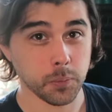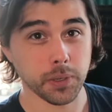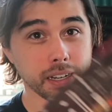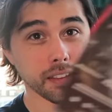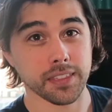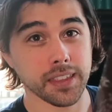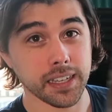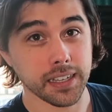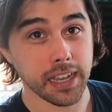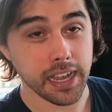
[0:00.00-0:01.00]
We've got a
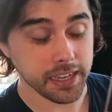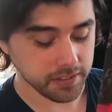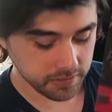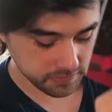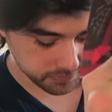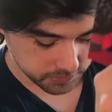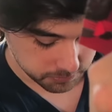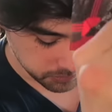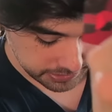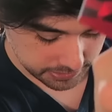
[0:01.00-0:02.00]
thick guide for
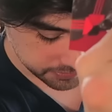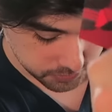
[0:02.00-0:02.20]
some reading on